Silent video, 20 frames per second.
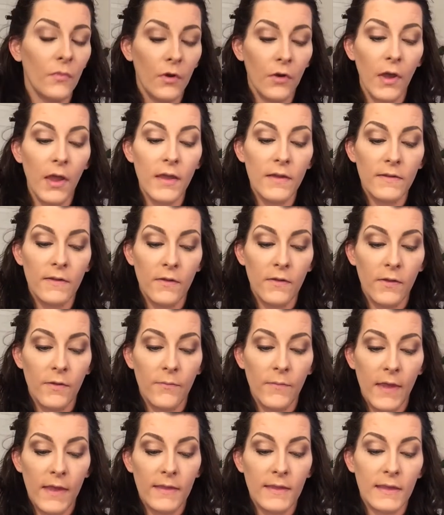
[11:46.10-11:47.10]
Okay, so
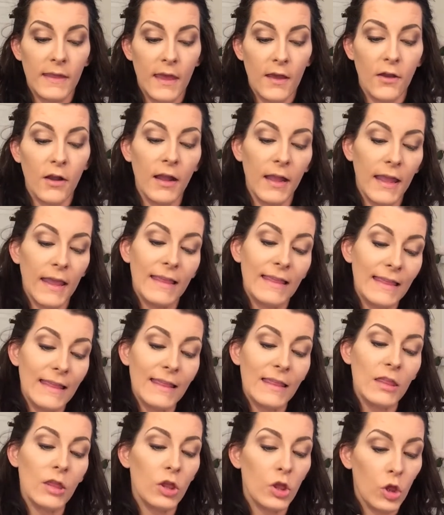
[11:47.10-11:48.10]
the mascara
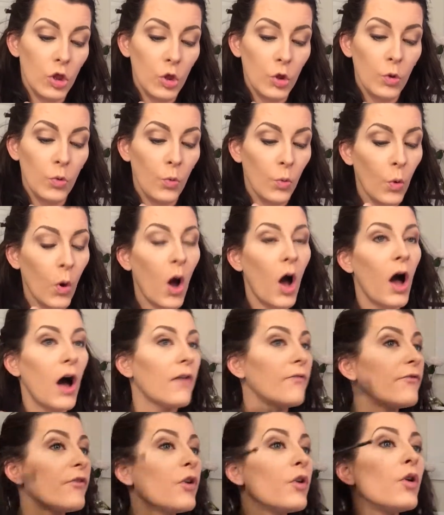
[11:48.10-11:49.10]
isn't too
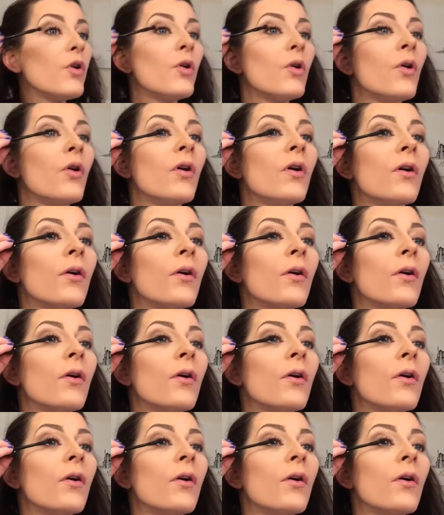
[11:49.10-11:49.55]
awful.